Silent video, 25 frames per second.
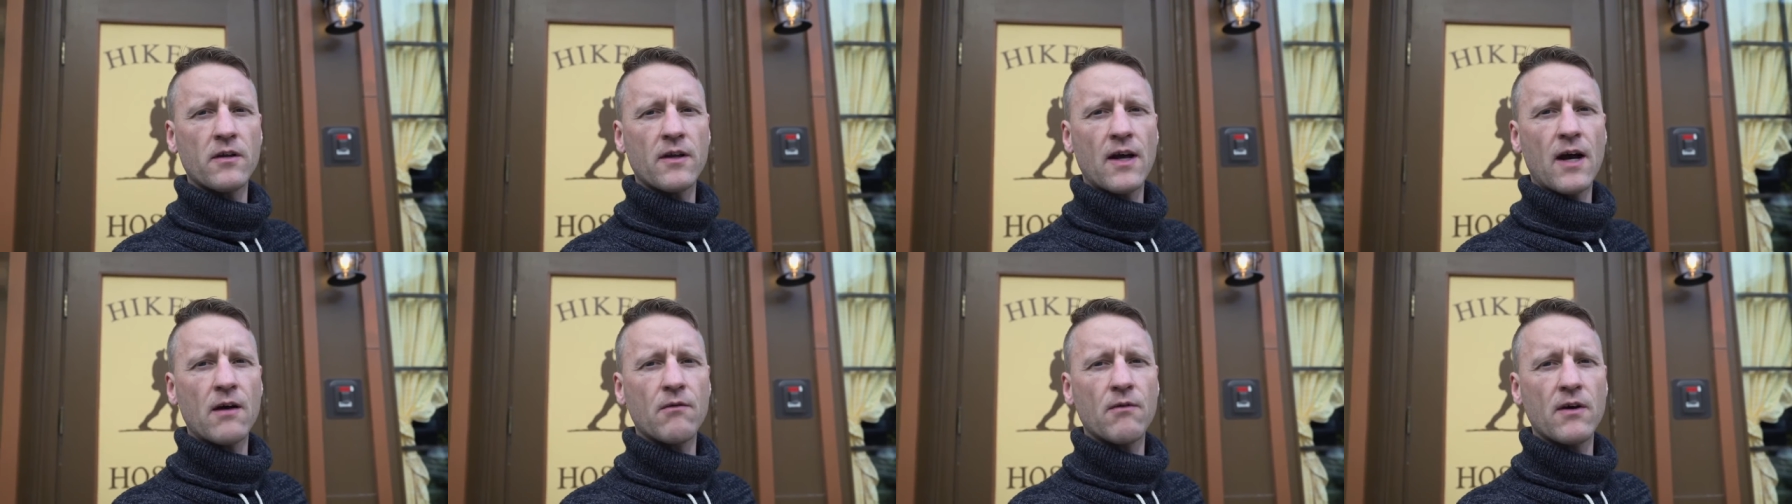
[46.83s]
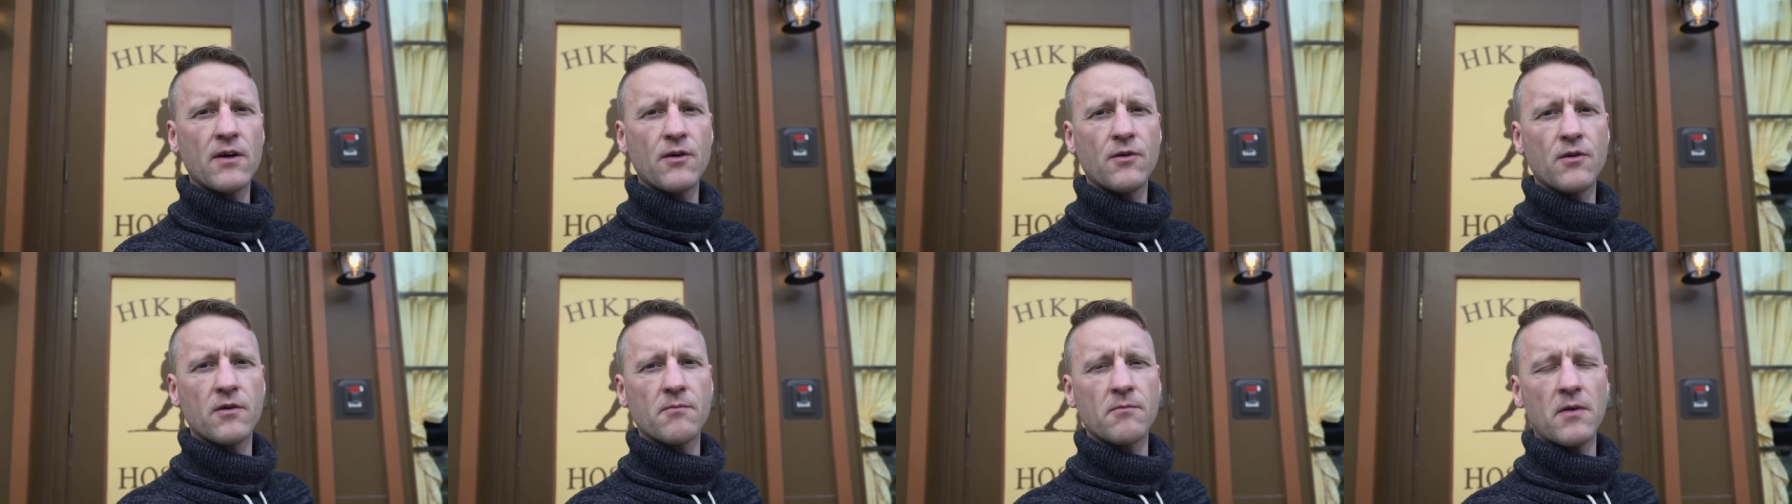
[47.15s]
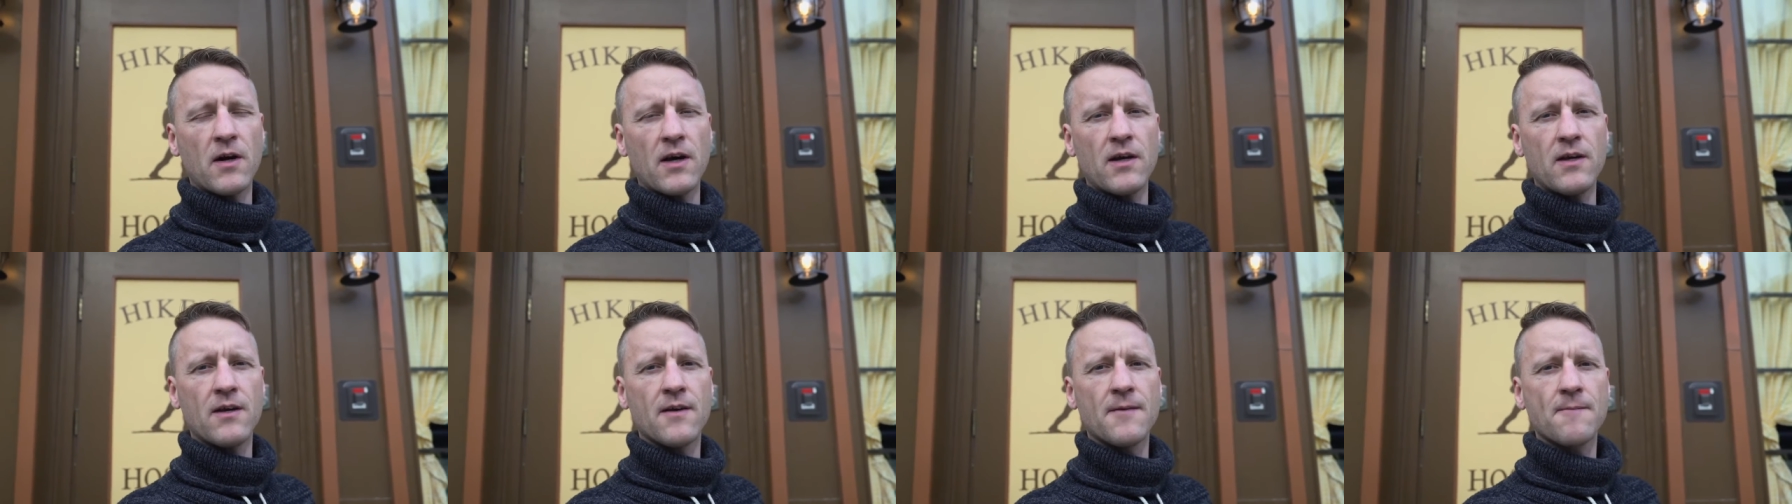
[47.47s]
and how I earn
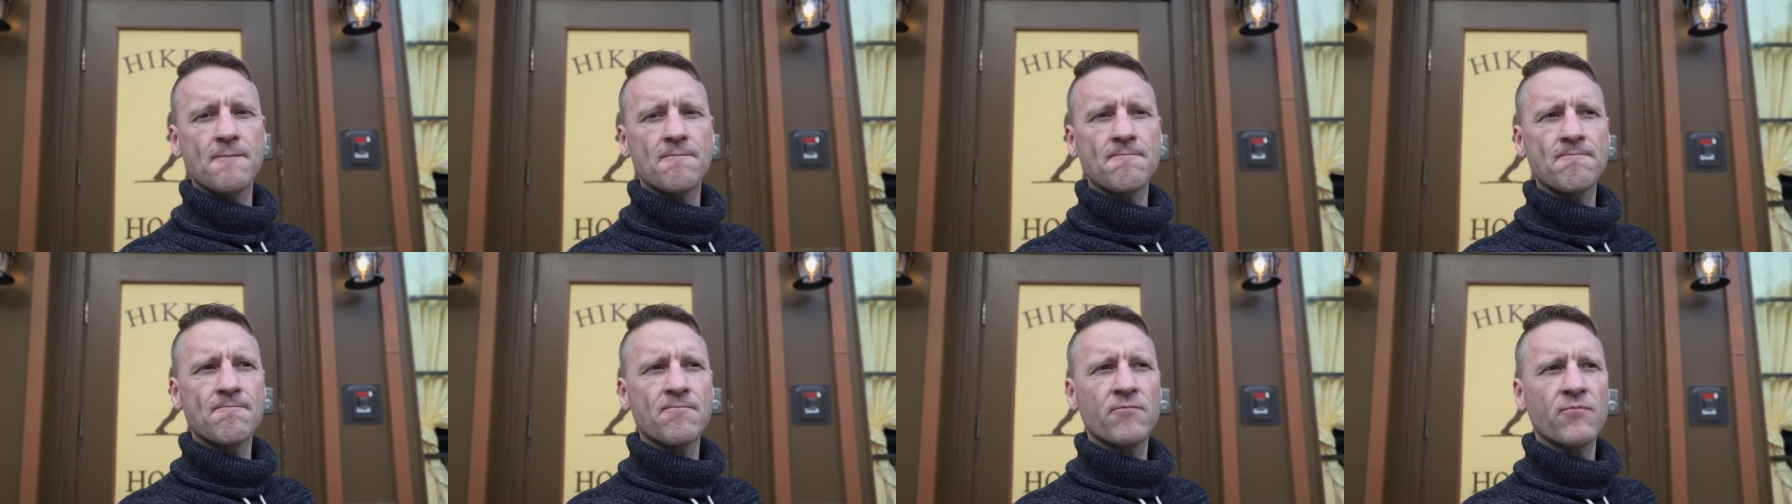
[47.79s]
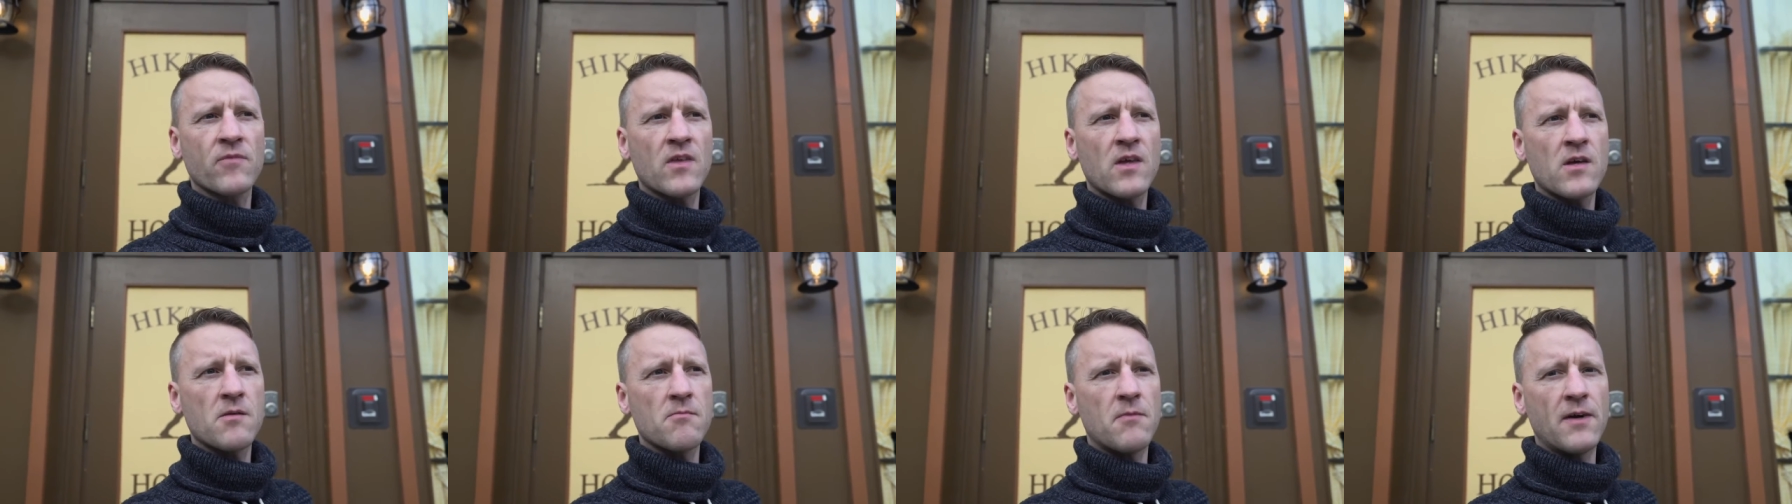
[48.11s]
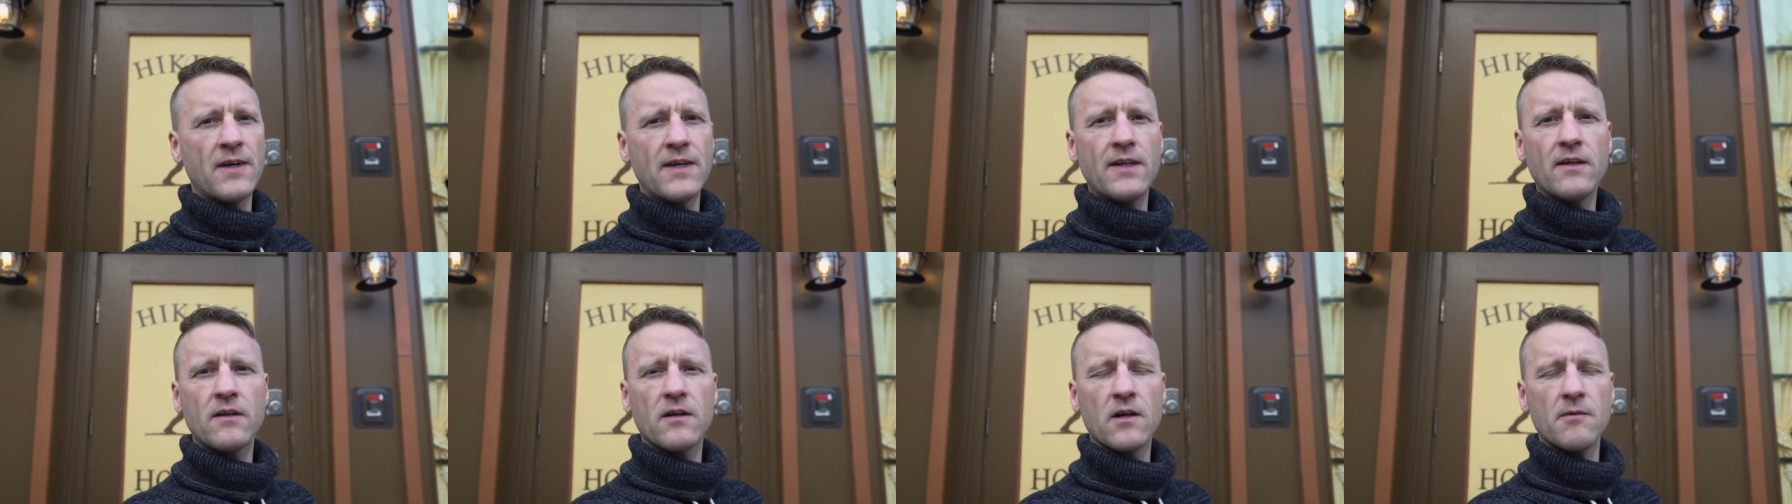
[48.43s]
my
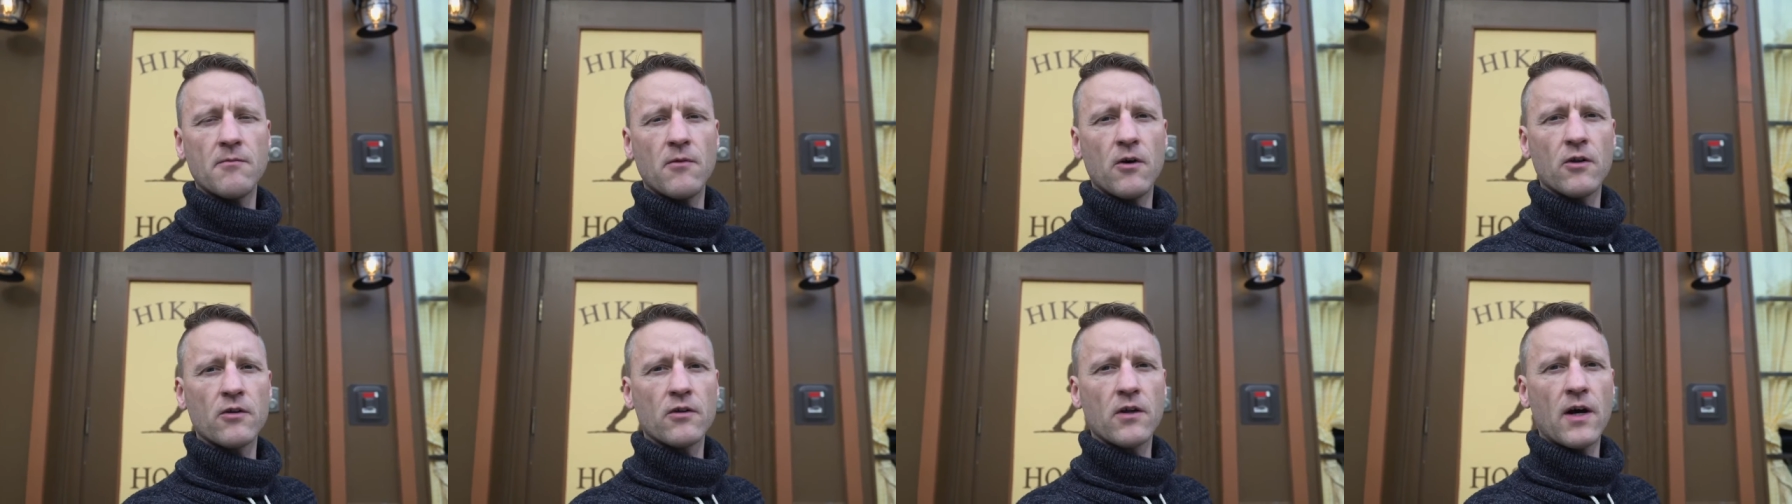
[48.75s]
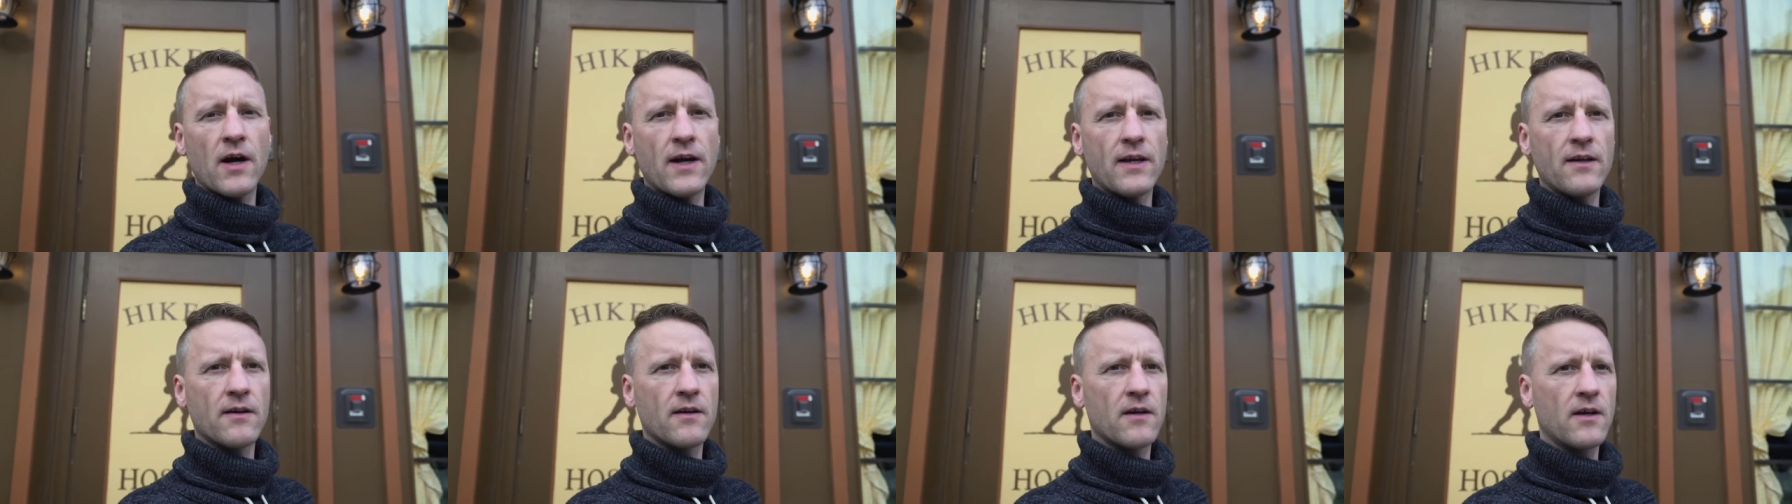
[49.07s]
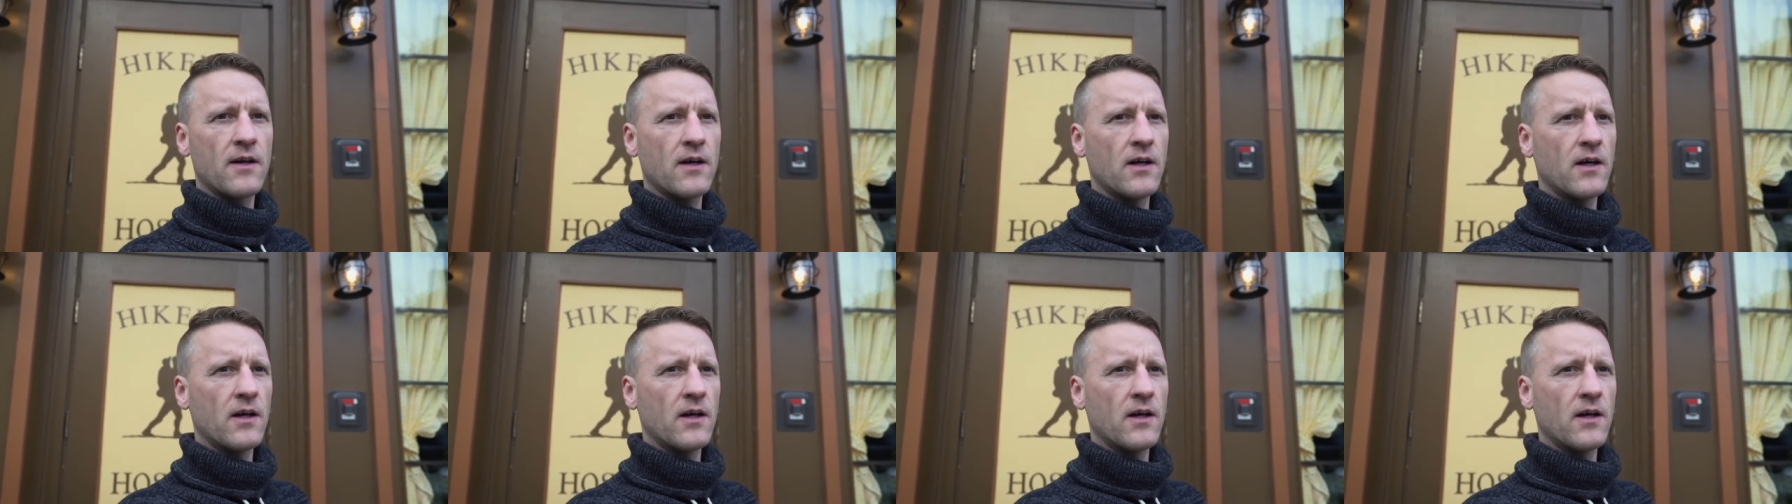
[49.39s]
income online.